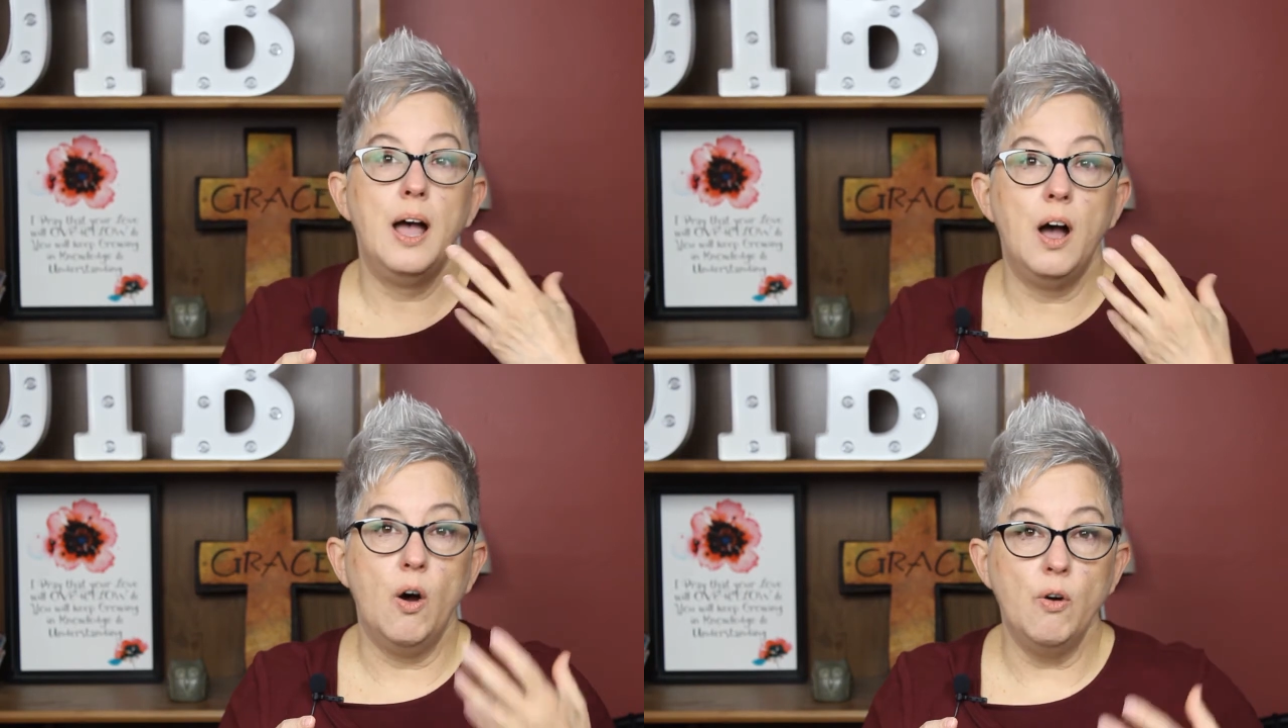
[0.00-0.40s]

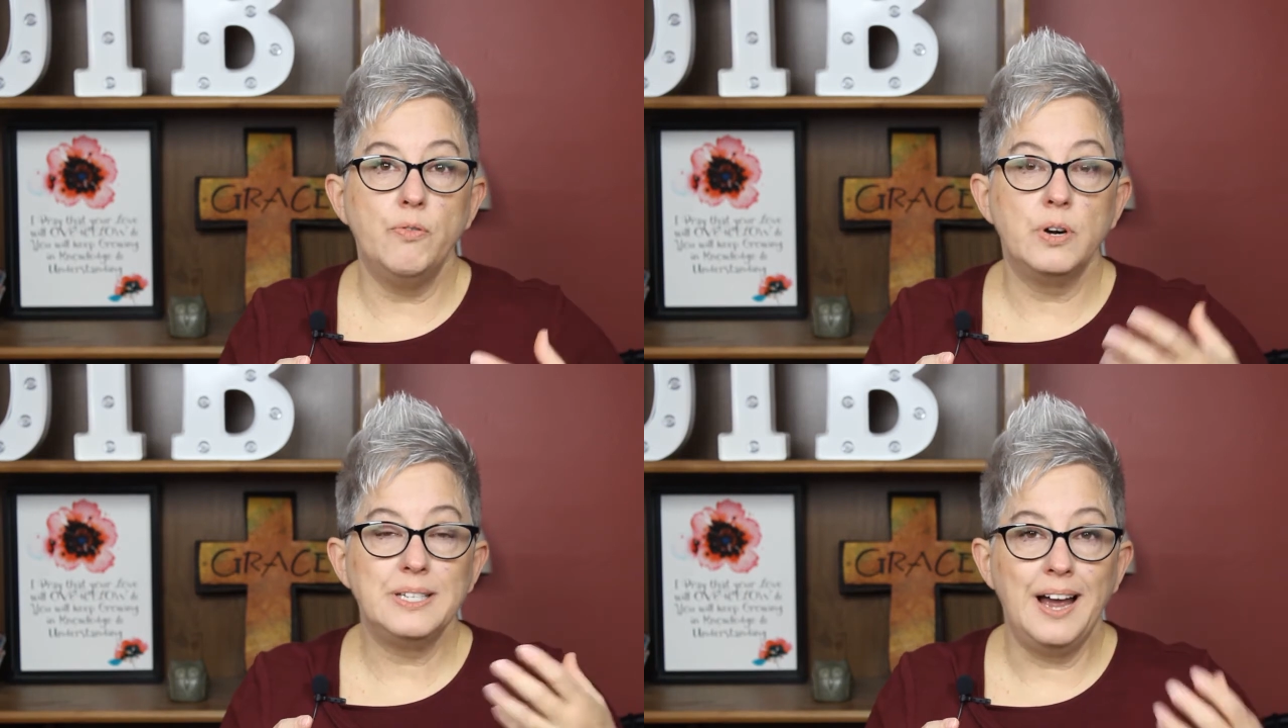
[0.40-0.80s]

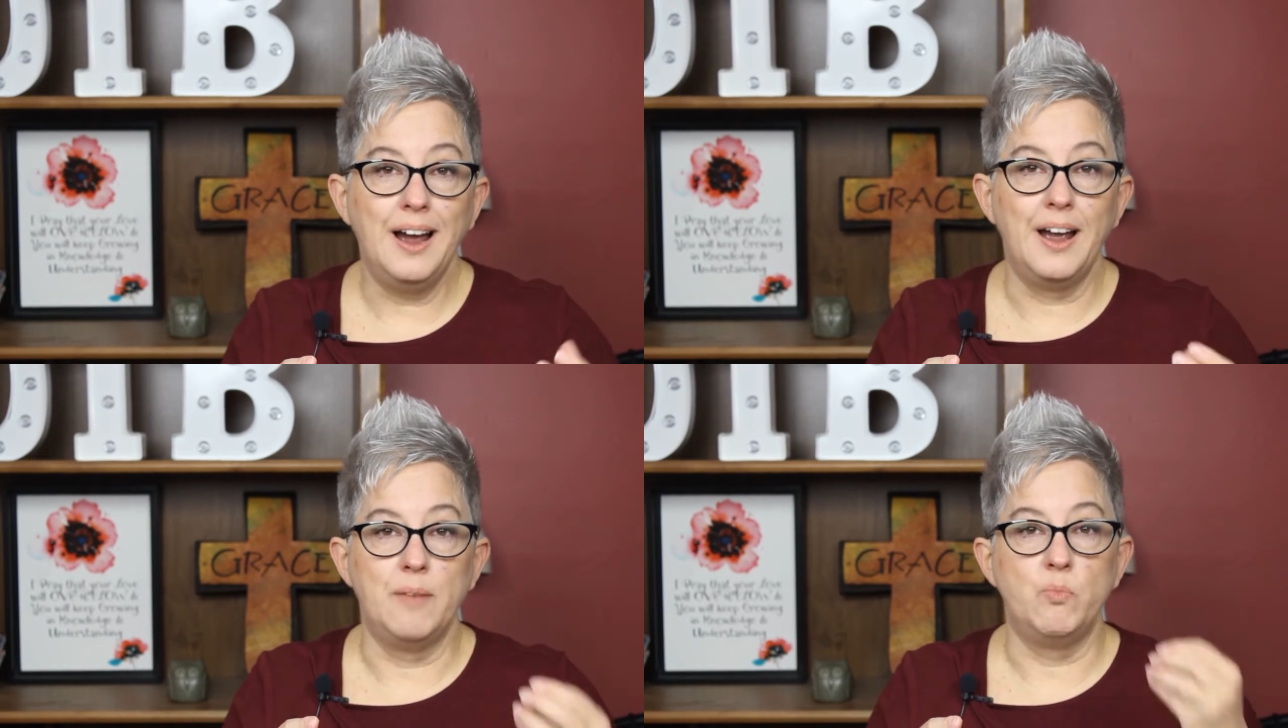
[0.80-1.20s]
over
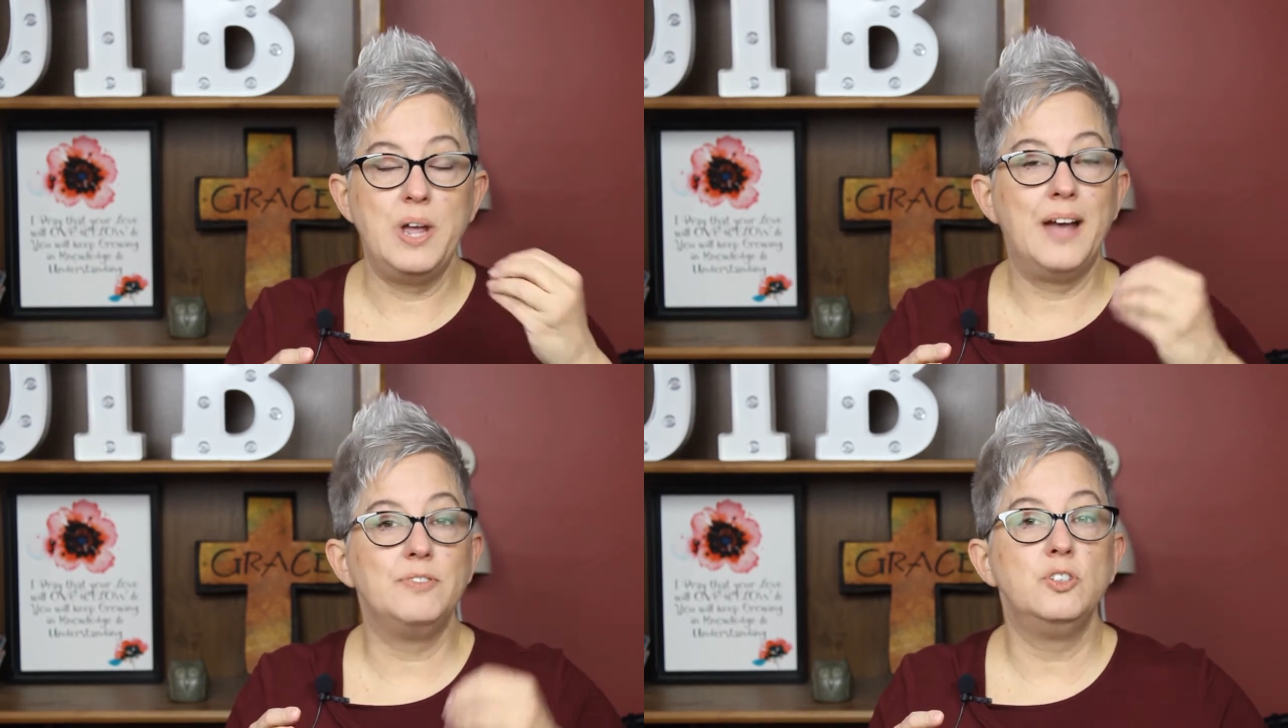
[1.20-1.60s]
time, we
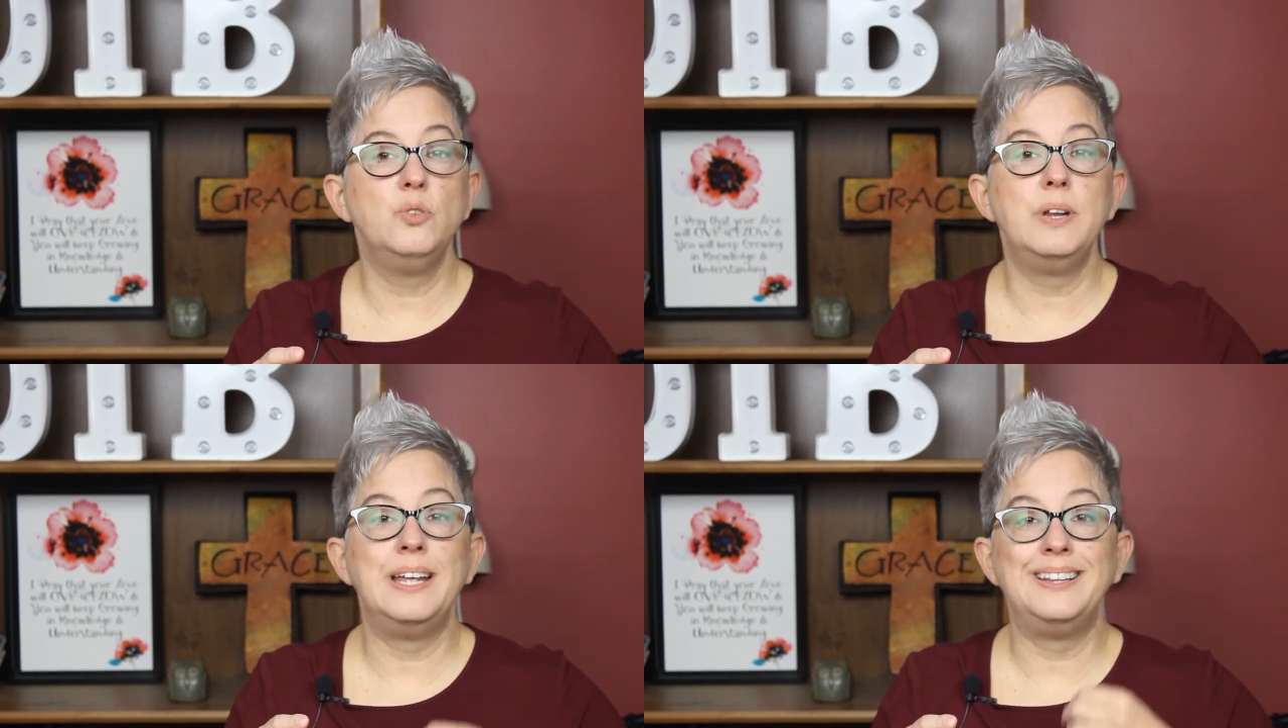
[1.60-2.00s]
have to
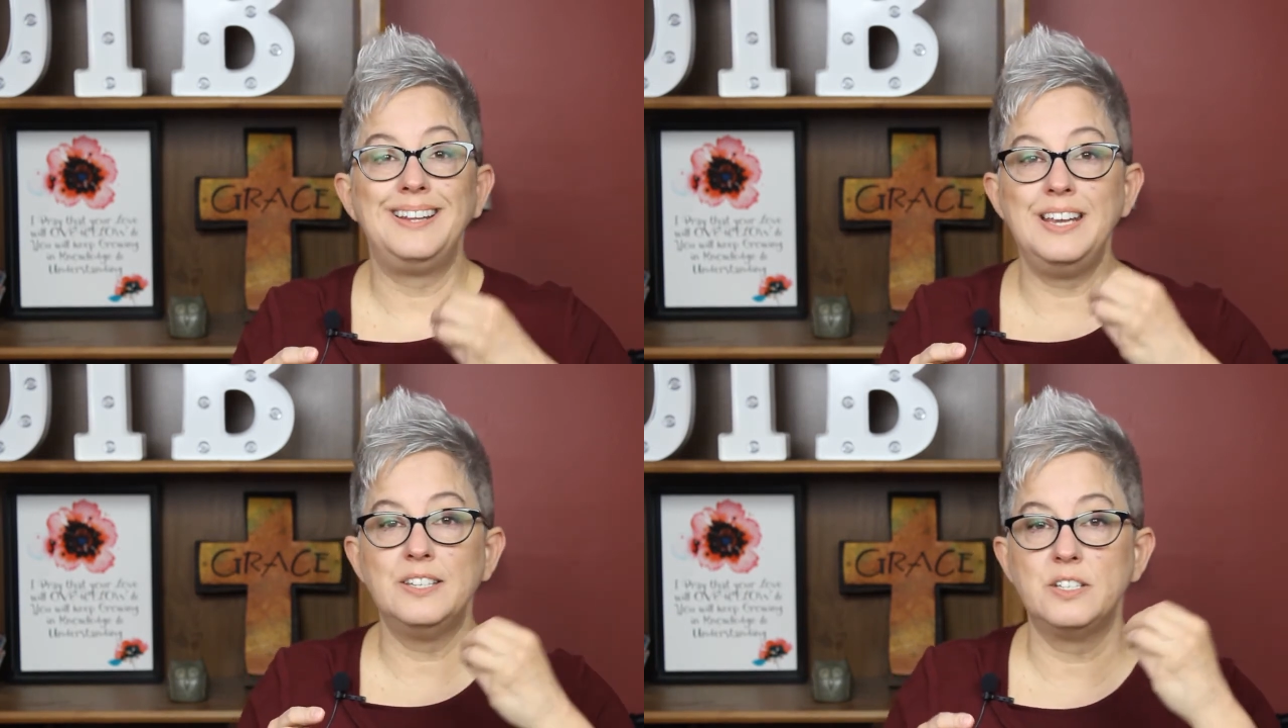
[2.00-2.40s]
do it at
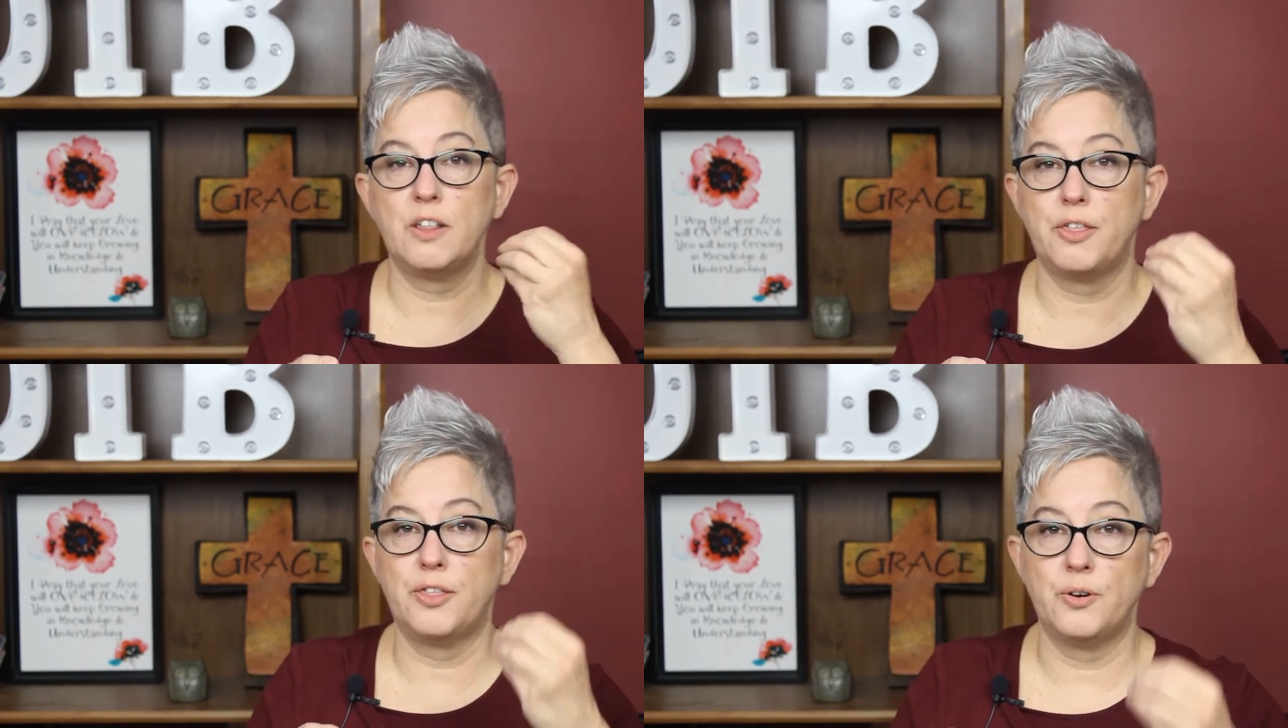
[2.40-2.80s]
least
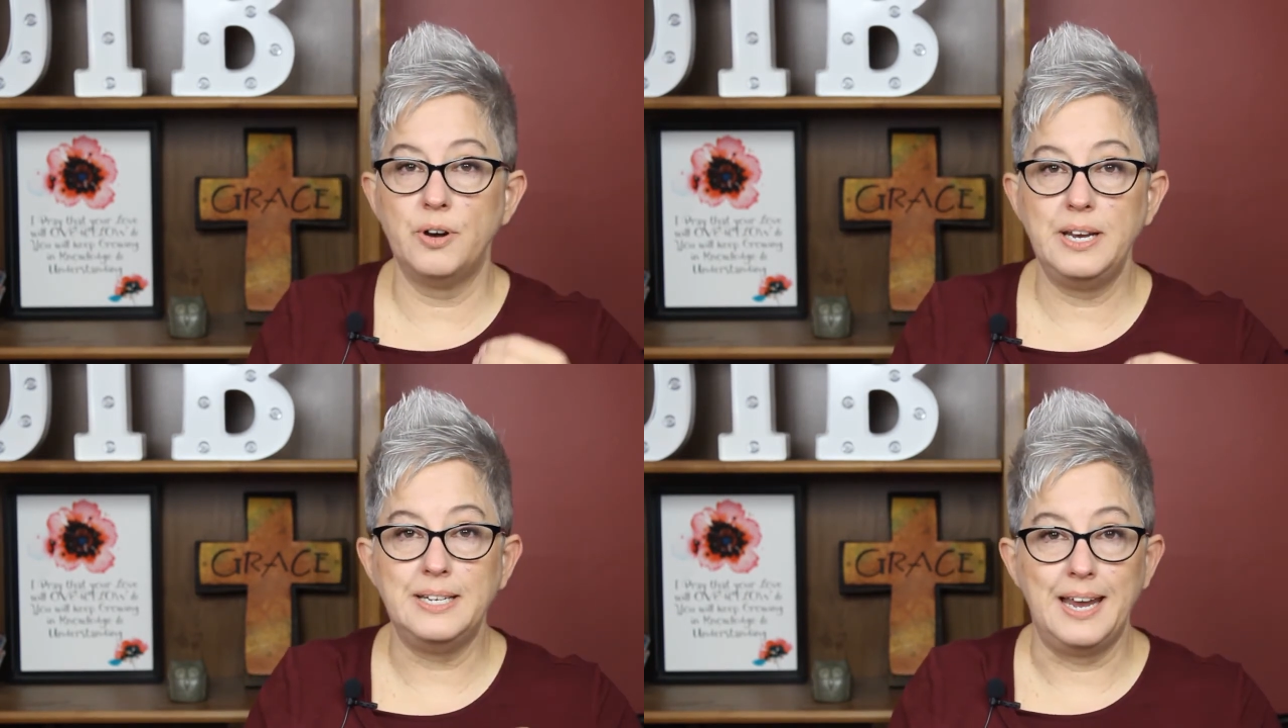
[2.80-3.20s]

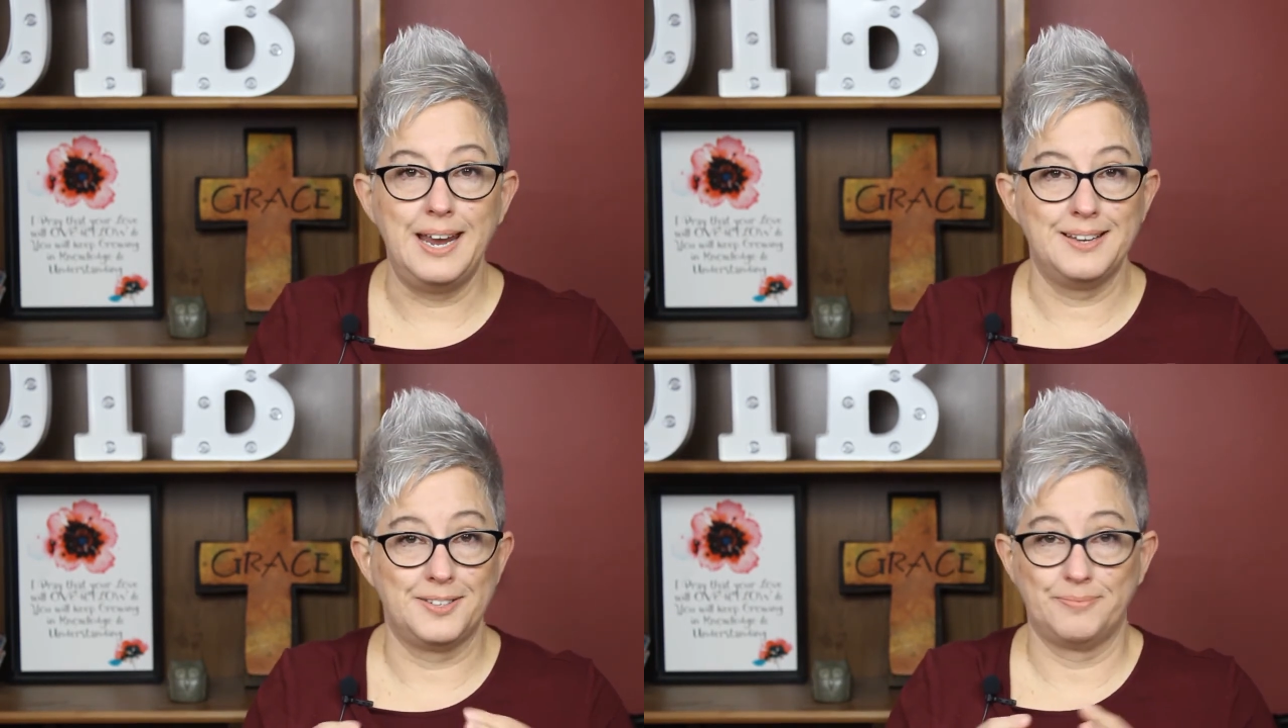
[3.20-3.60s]
30
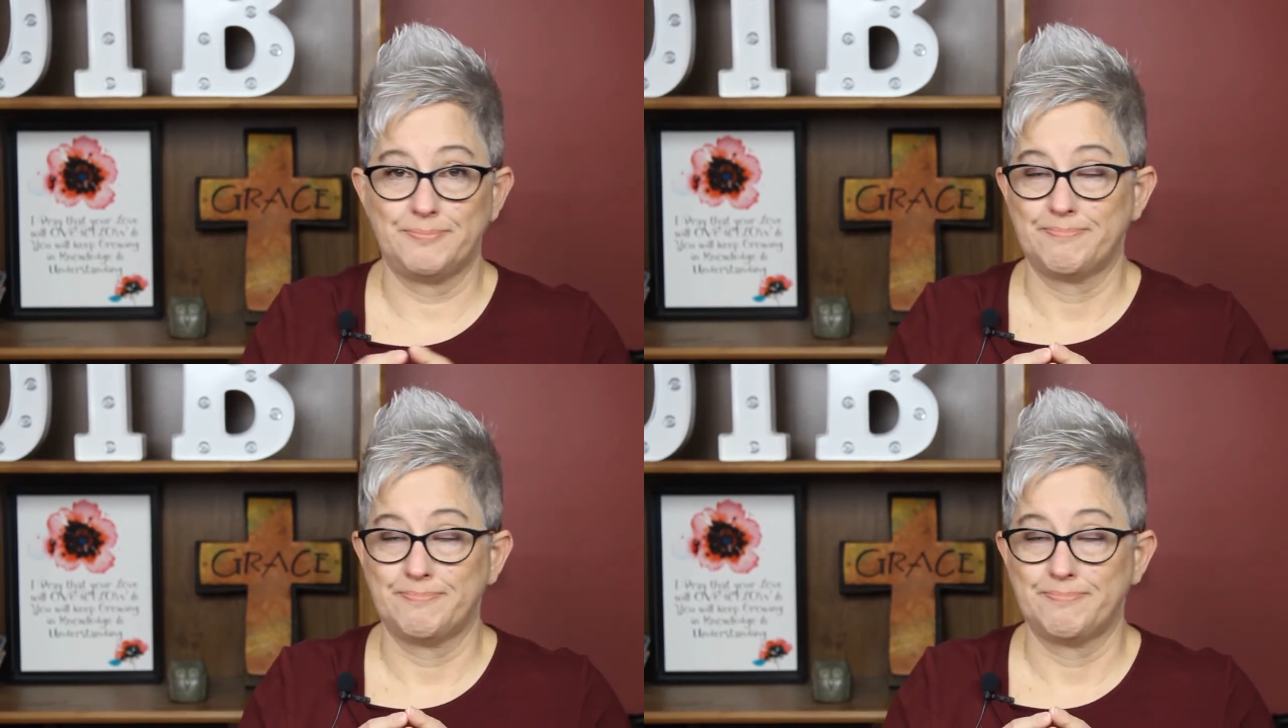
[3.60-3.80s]
days,